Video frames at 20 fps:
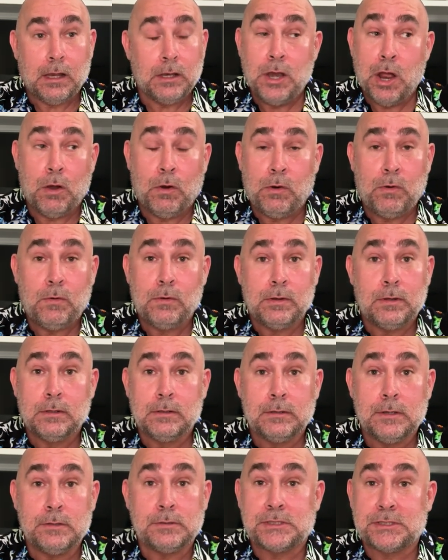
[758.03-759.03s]
"No,
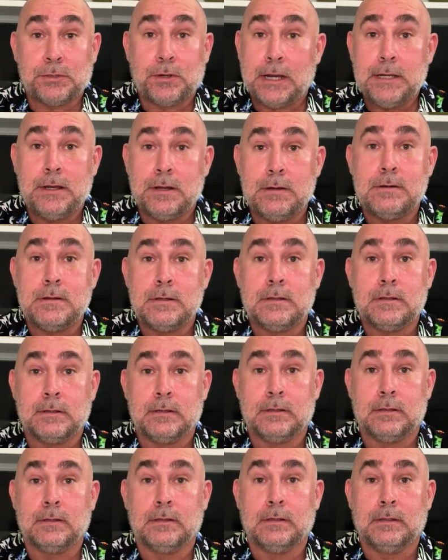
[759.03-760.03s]
no, sir, I don't."
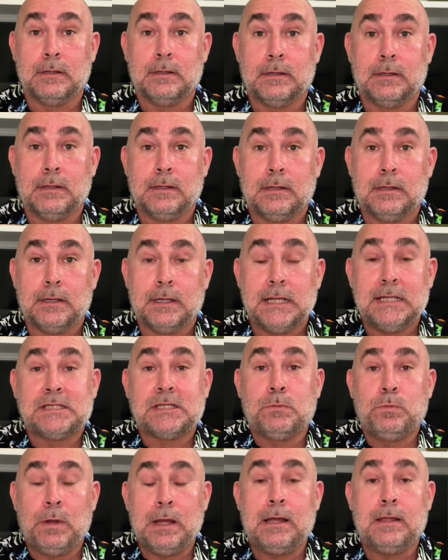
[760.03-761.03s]
He
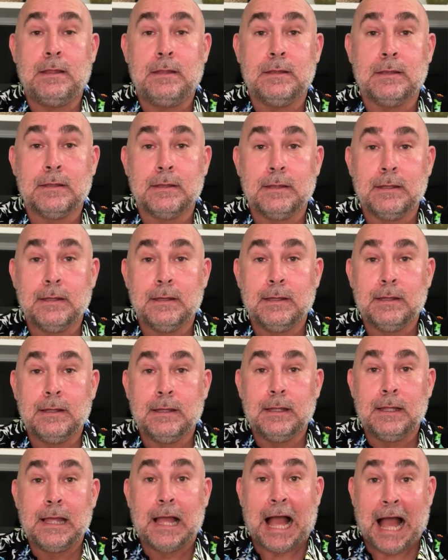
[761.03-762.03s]
said, "Well,
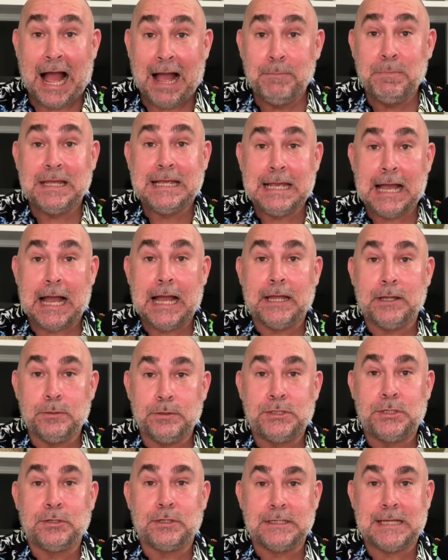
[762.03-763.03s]
I'm the guy
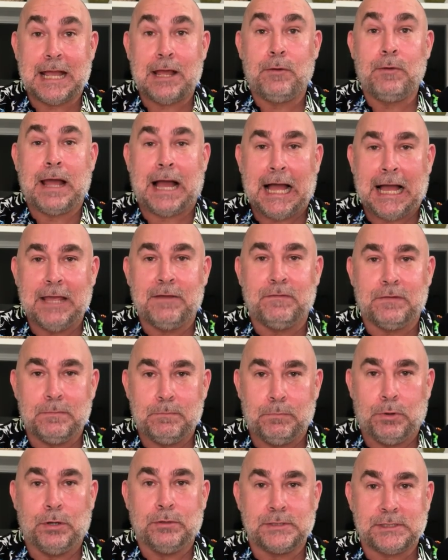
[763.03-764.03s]
who took down
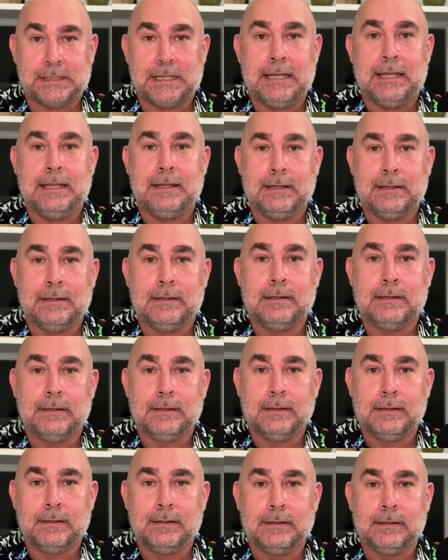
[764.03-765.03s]
Ivan Boesky.
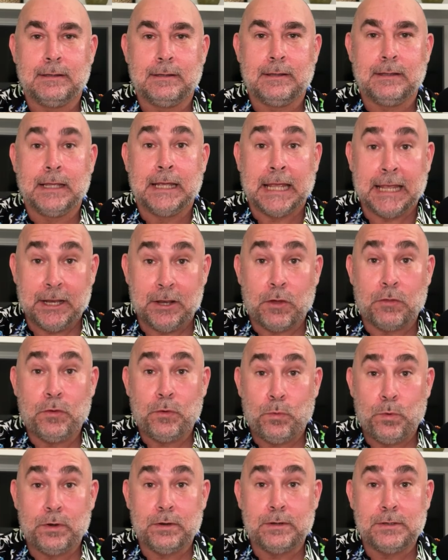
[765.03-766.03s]
In
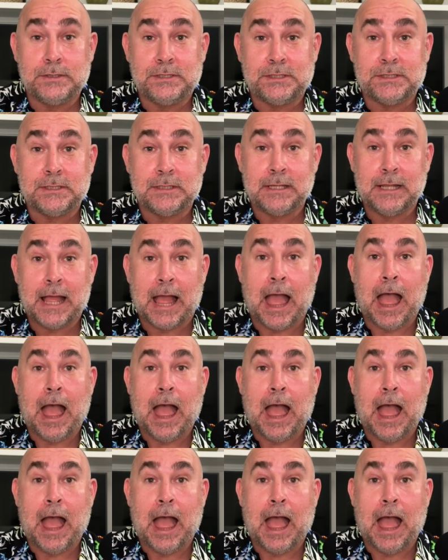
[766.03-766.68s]
other words,